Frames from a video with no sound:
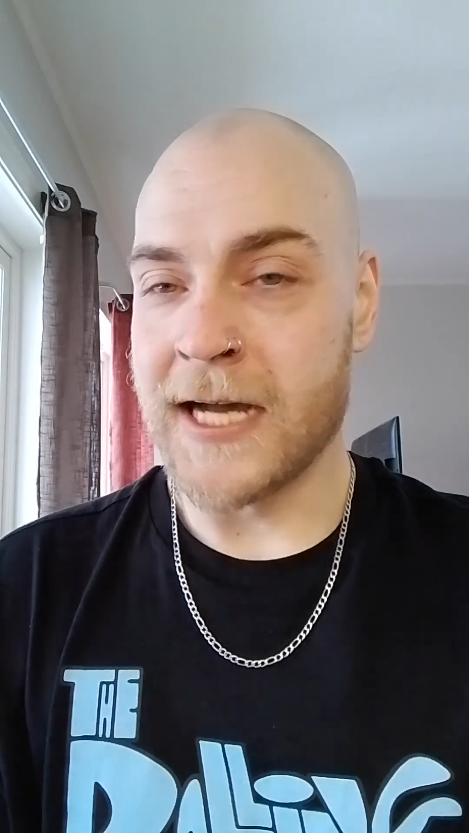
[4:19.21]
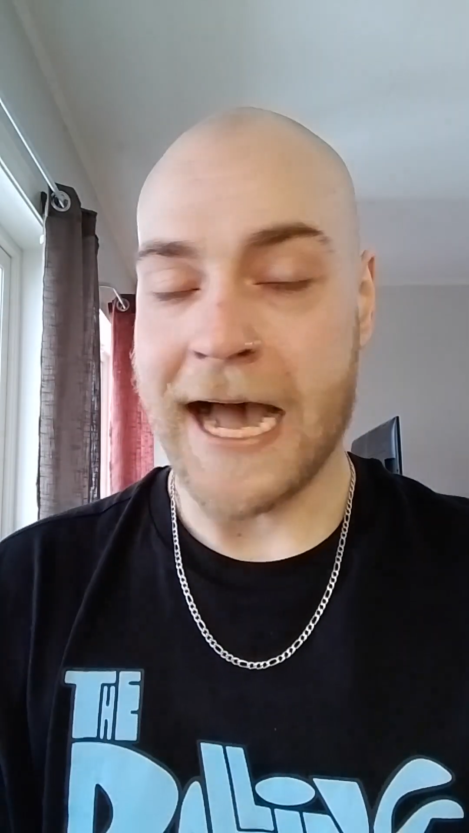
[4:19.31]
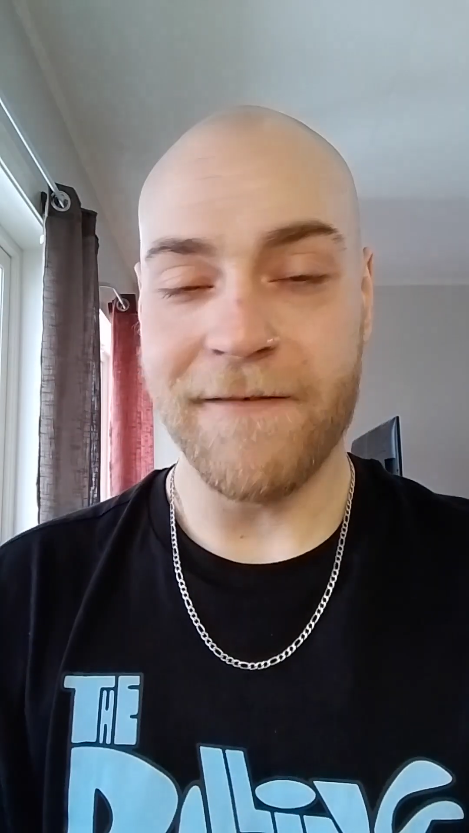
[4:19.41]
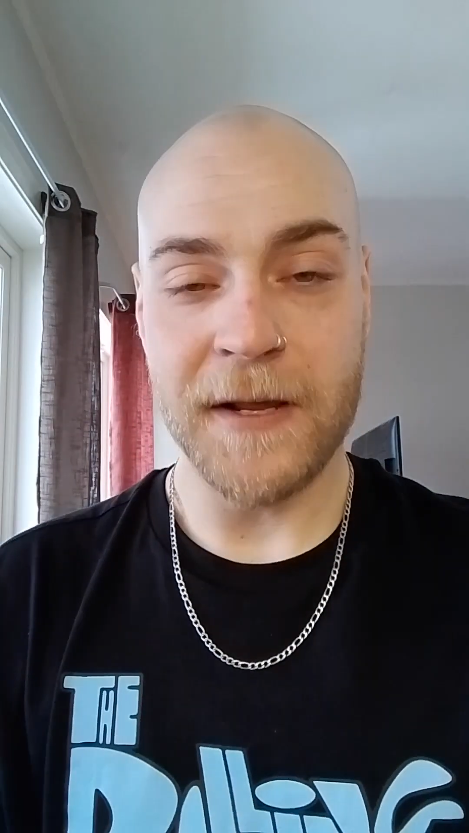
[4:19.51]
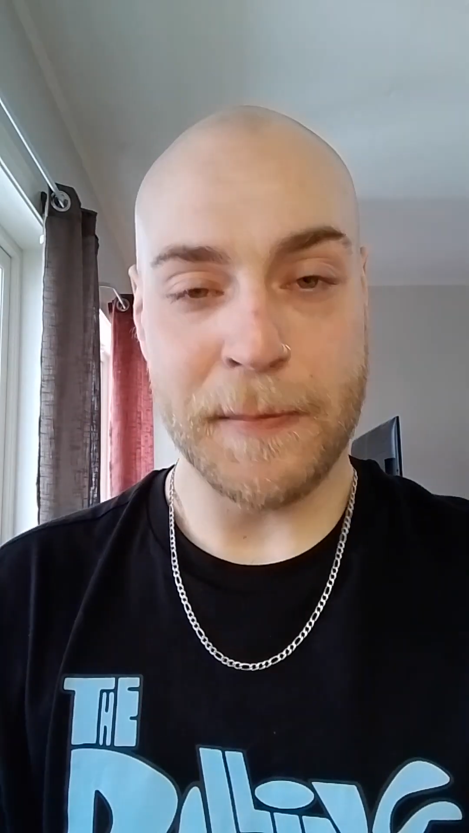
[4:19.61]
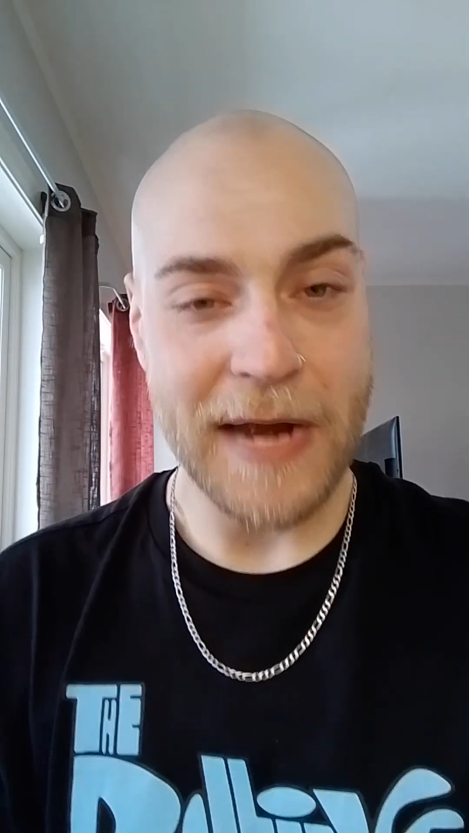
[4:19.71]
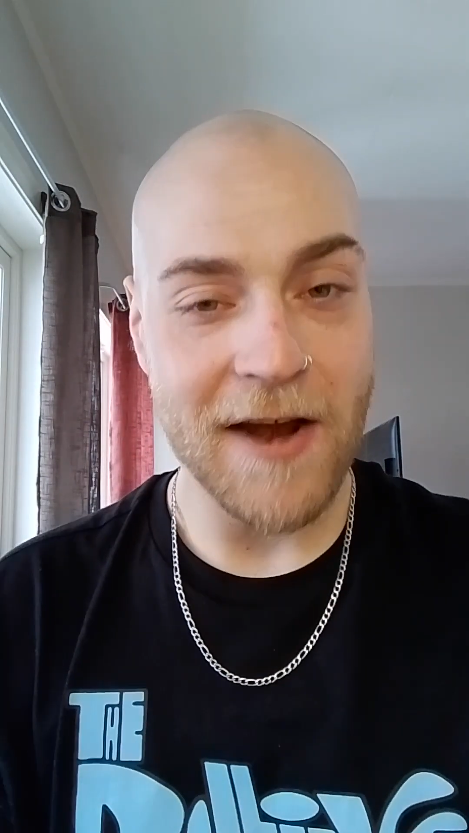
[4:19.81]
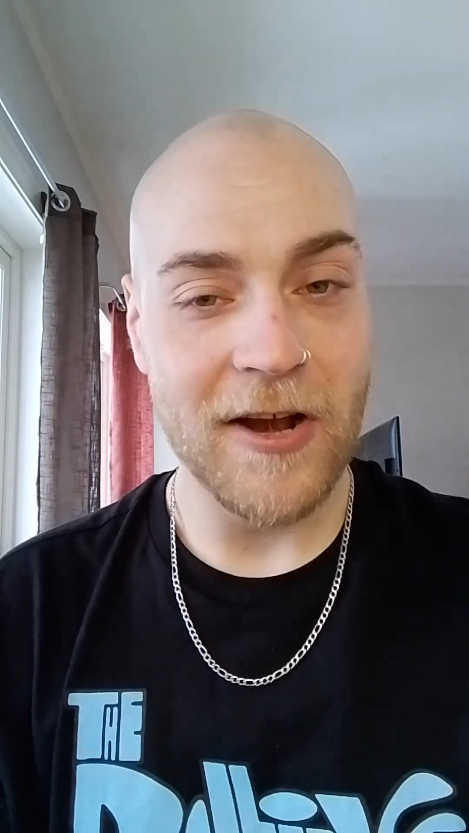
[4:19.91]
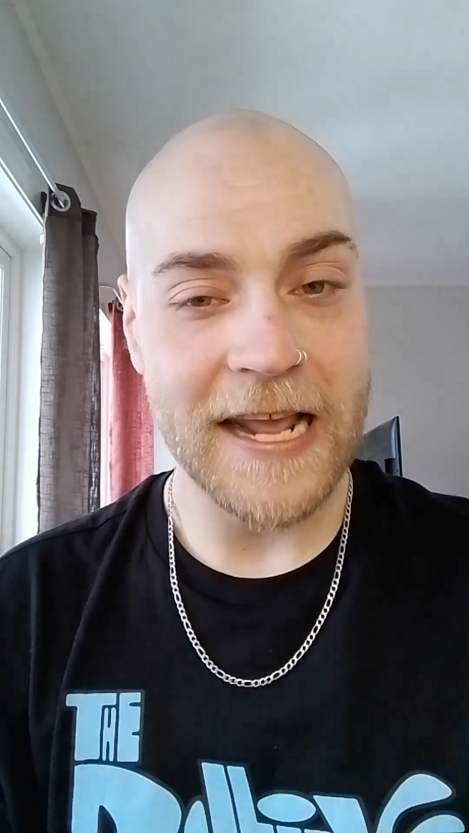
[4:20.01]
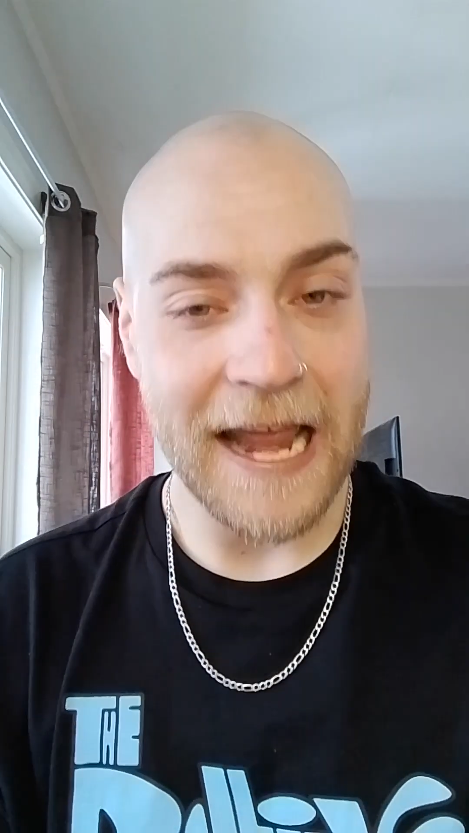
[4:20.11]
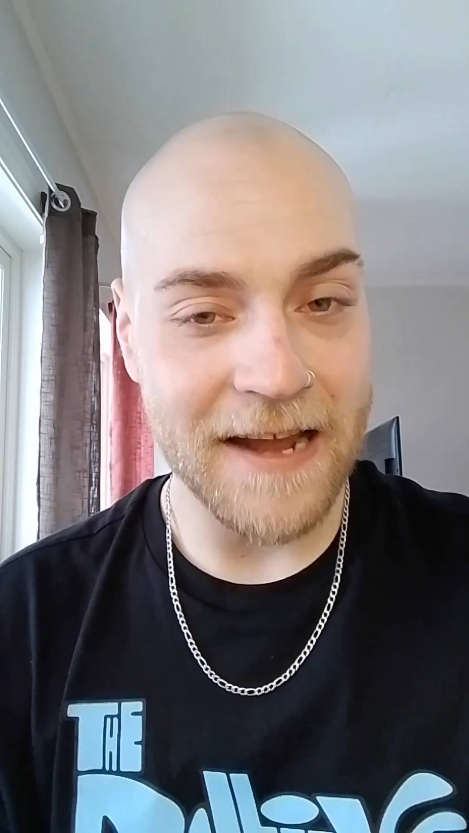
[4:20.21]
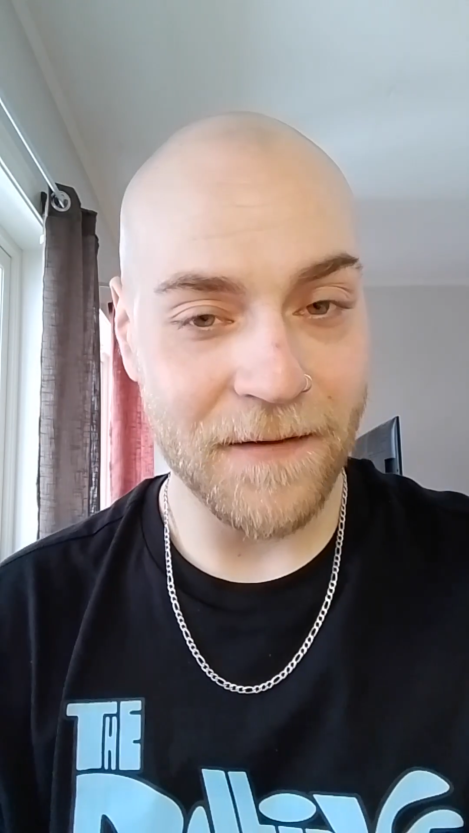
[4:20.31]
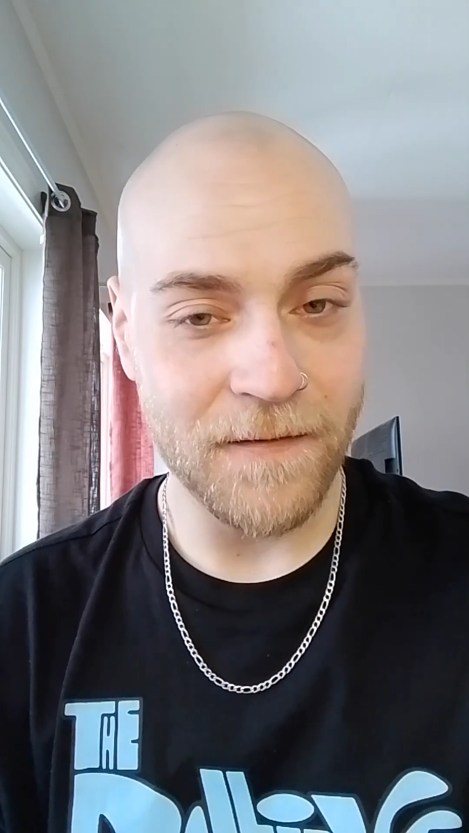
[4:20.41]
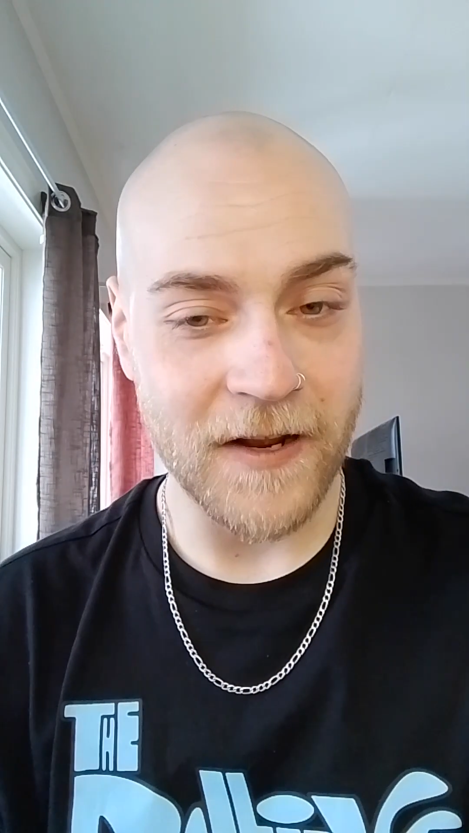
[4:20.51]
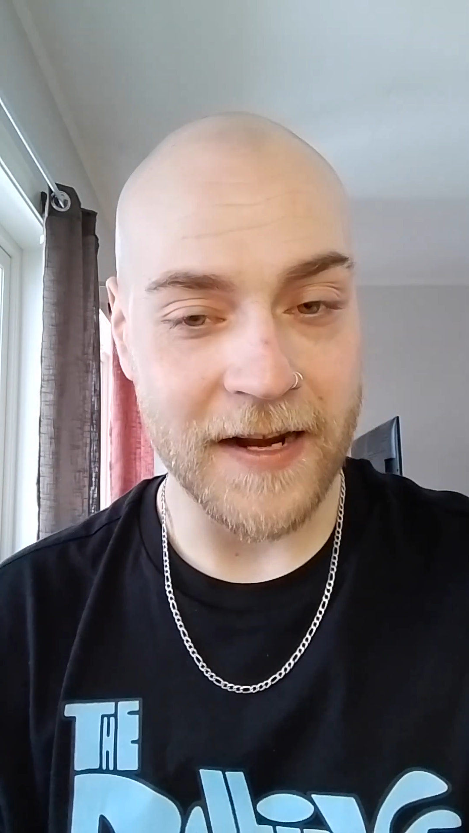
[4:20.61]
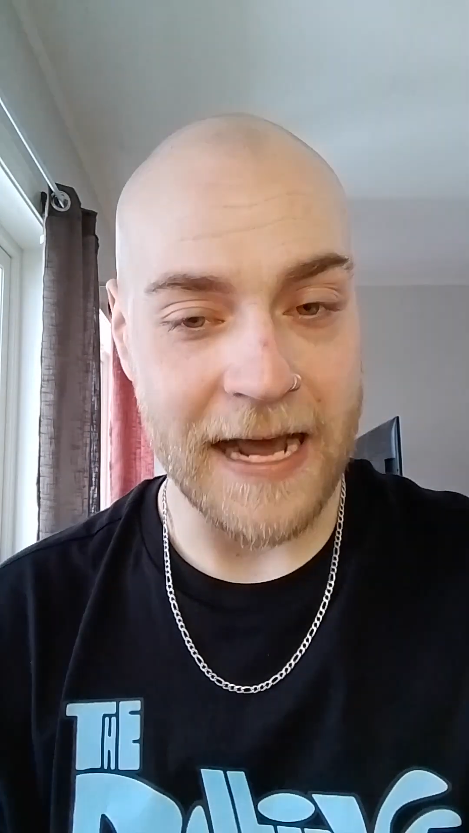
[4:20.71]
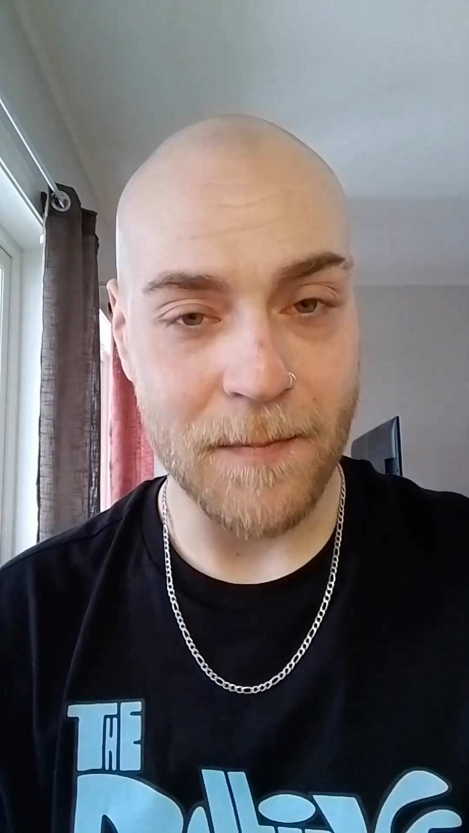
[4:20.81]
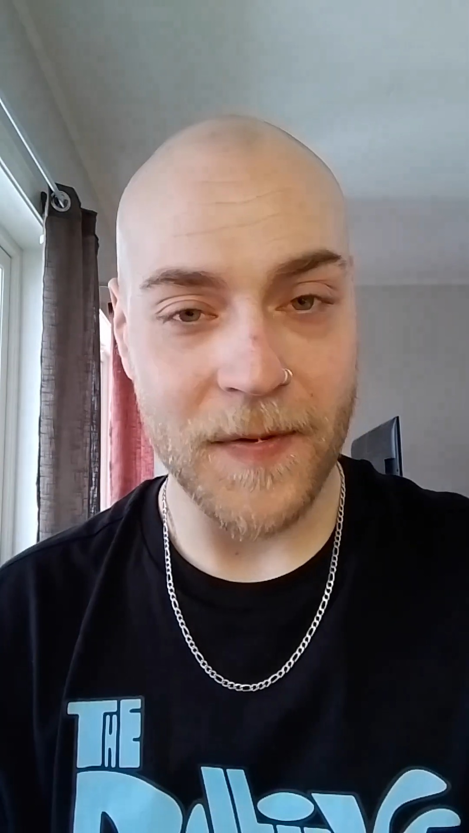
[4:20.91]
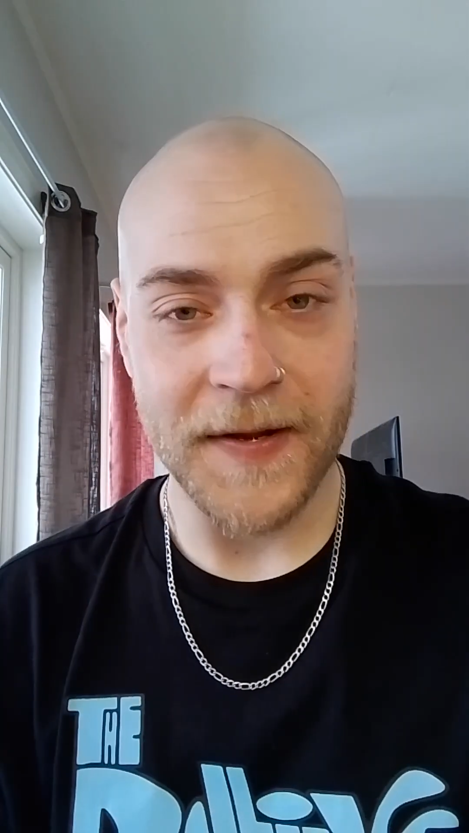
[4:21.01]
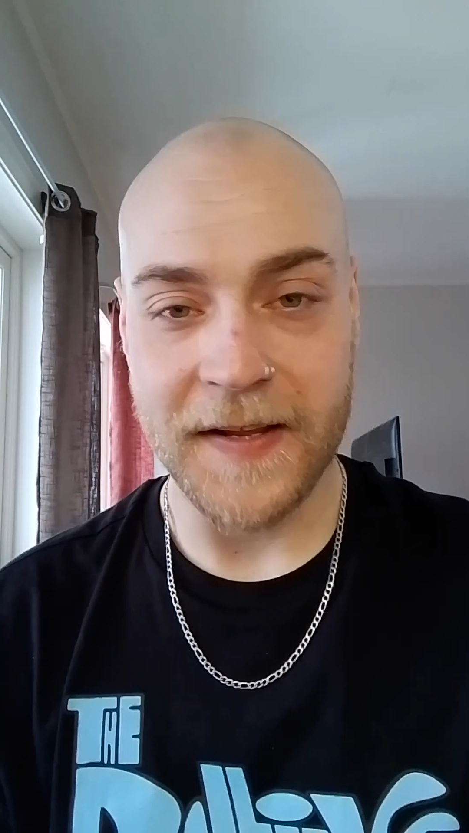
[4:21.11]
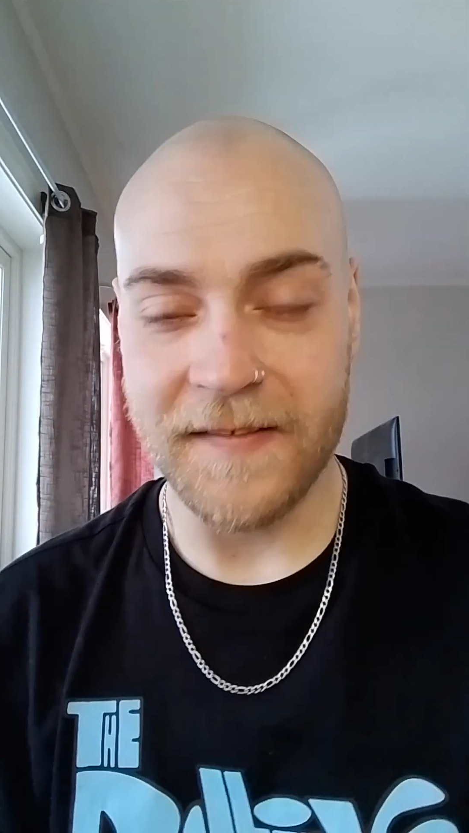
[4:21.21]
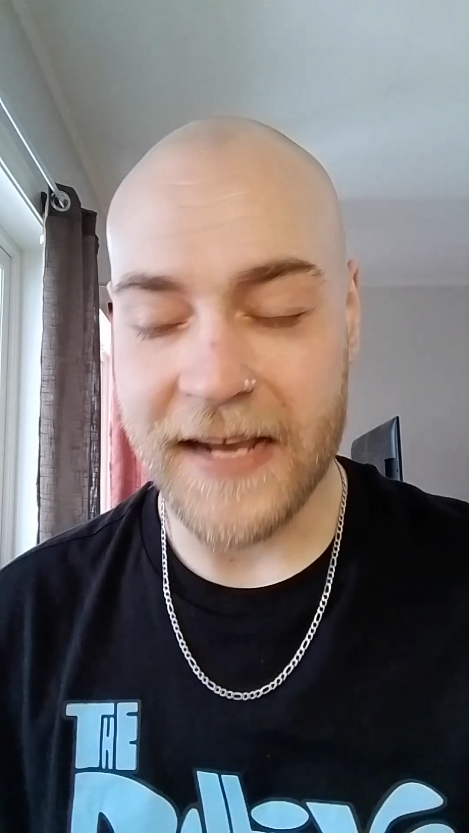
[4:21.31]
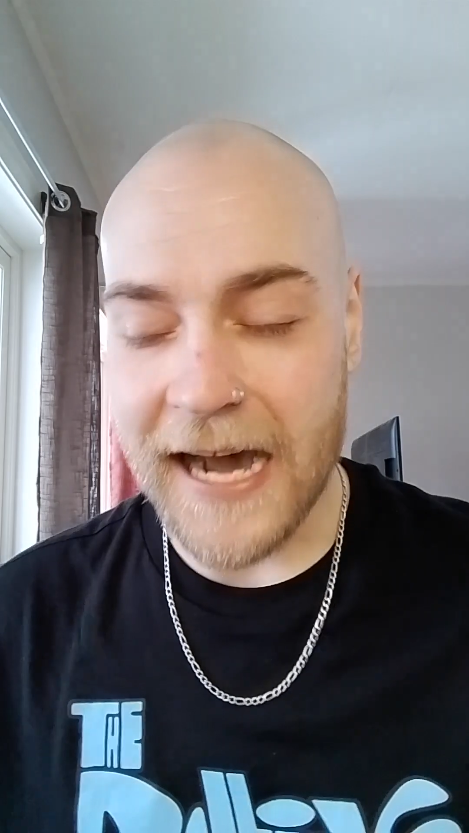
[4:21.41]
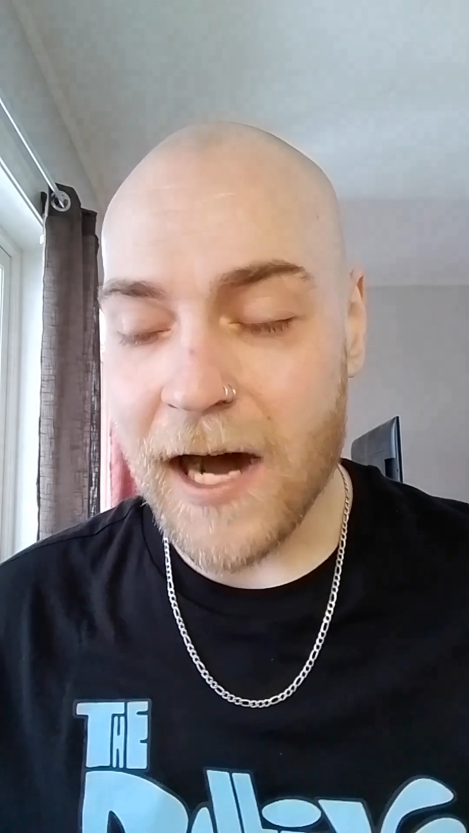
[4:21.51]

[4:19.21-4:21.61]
having barely anything happening in the